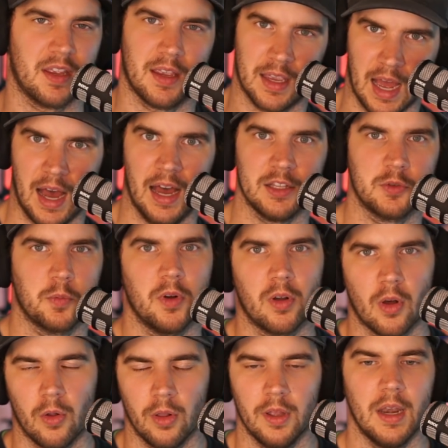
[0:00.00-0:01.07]
cards, we'll
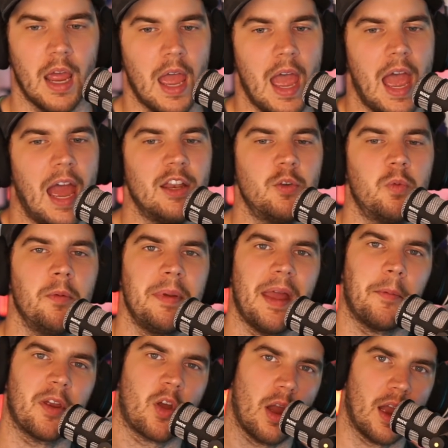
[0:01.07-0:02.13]
call it, and you will be
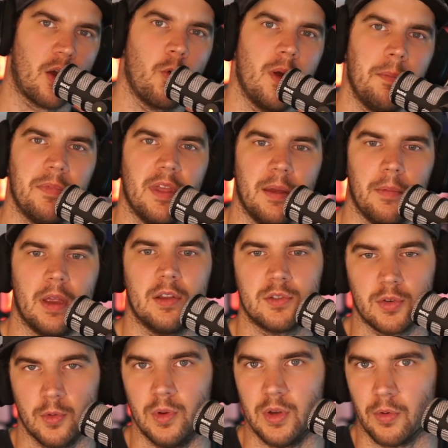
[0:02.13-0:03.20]
able to equip them
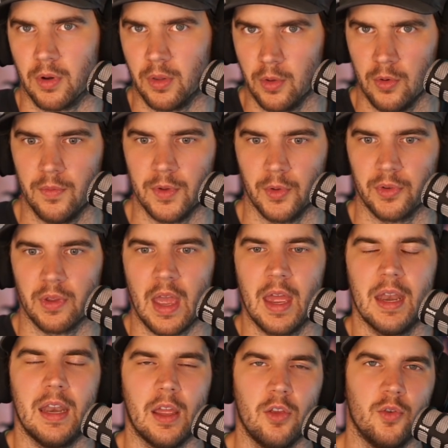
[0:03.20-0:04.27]
to your alluvials.
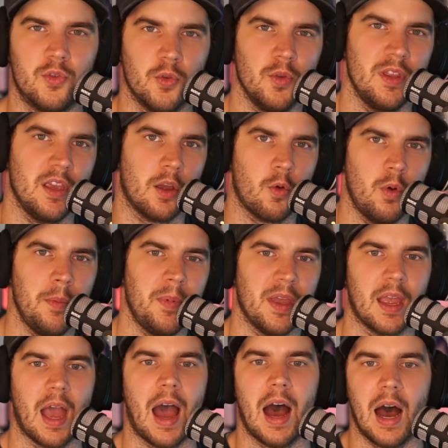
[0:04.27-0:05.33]
Now, you do the
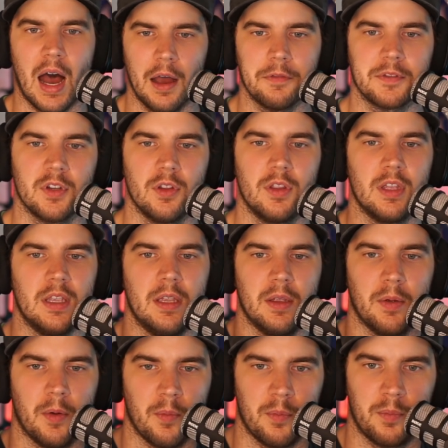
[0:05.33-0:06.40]
equipping after the
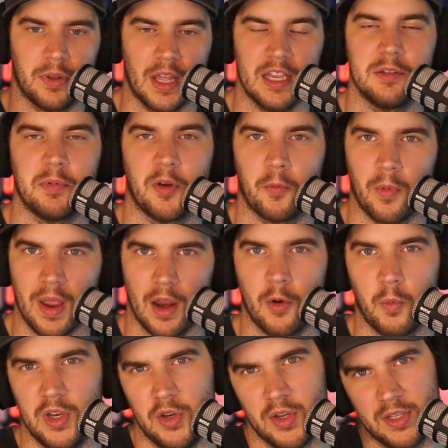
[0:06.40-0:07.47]
placement round
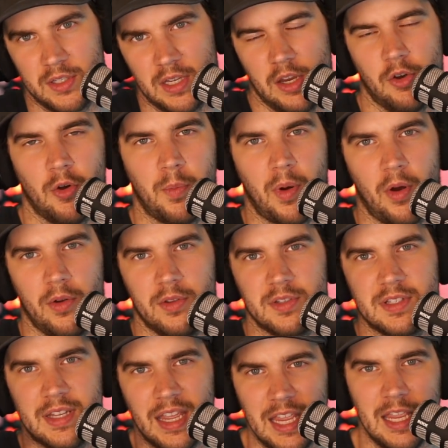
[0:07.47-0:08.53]
when you can see your opponent's
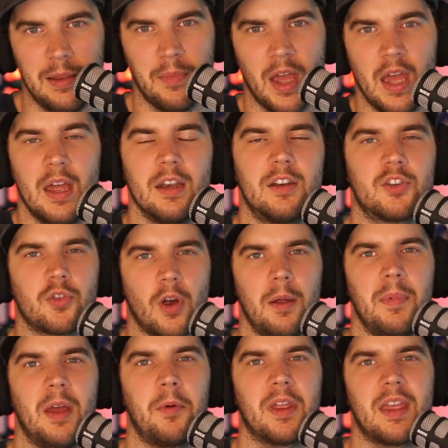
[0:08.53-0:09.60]
team to try and
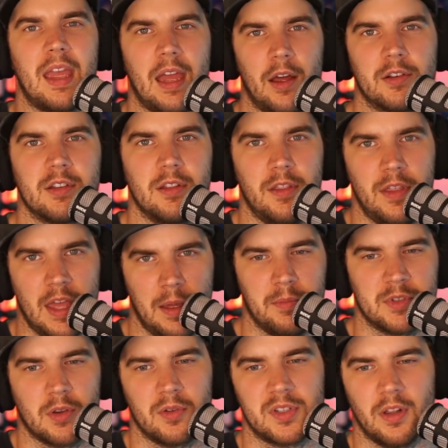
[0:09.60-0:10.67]
be able to counter them.
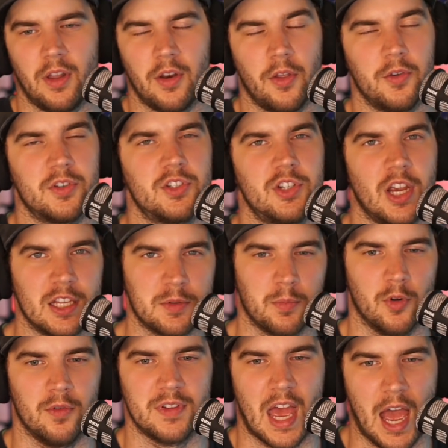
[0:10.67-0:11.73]
So it's a lot of those chess
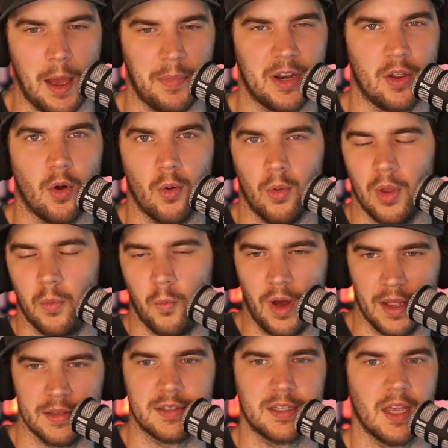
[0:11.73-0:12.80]
moves happening all at
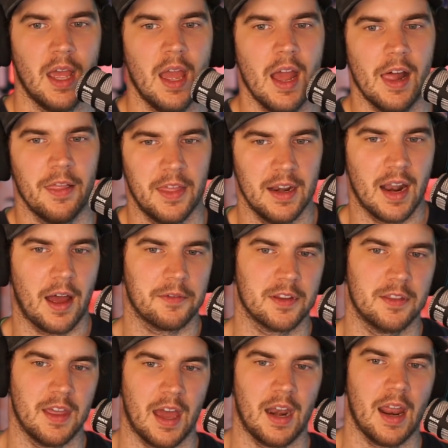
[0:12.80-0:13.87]
once. Then after
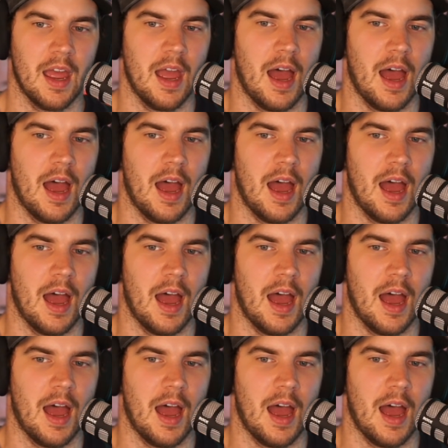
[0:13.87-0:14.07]
that,